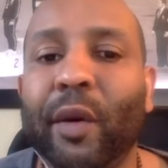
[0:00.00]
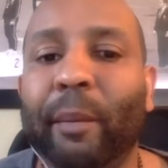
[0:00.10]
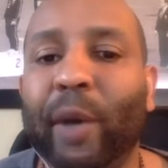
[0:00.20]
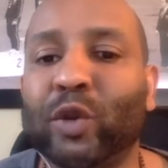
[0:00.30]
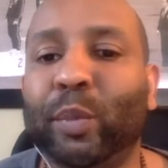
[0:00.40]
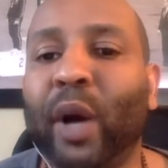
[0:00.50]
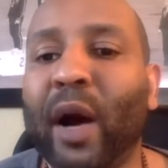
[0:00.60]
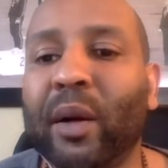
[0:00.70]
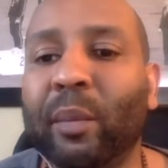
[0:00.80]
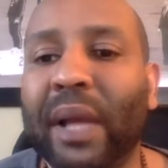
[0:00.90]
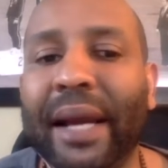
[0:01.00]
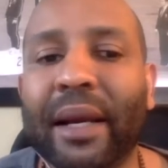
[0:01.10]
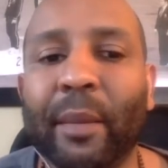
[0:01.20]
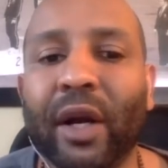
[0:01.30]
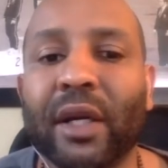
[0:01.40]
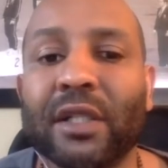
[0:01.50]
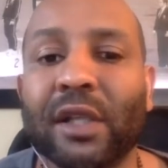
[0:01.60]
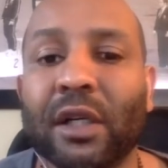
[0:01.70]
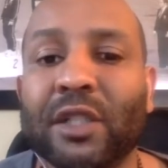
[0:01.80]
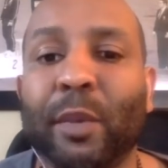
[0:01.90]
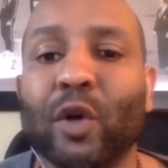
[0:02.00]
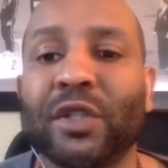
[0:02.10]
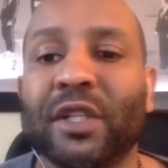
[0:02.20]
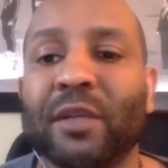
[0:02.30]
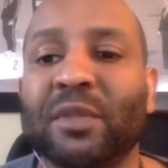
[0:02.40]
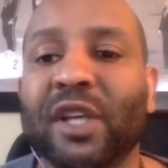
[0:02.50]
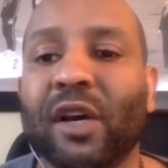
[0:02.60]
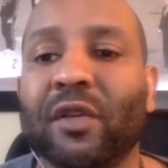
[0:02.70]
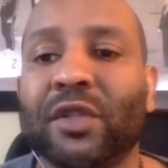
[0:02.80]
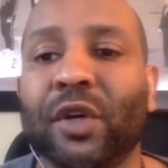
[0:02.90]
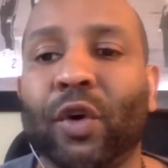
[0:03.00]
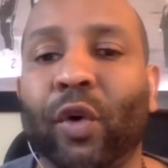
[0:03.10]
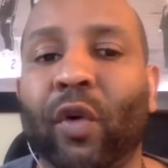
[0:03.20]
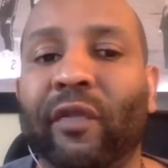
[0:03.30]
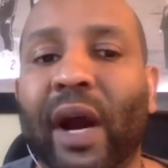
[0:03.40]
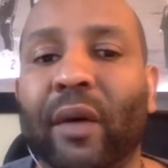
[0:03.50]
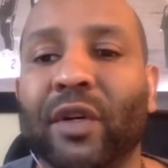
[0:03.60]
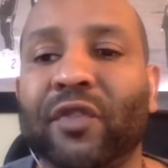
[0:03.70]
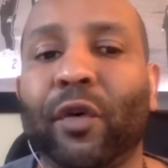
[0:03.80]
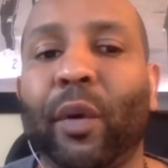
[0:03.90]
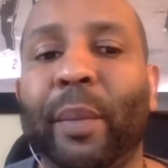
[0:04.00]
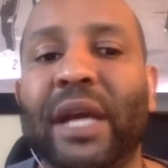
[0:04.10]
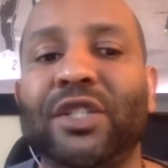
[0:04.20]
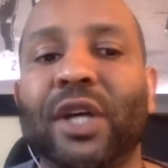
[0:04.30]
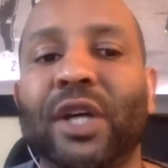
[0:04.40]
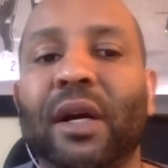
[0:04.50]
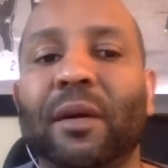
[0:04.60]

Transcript: Most brown and black Americans are exposing themselves to coronavirus for a paycheck.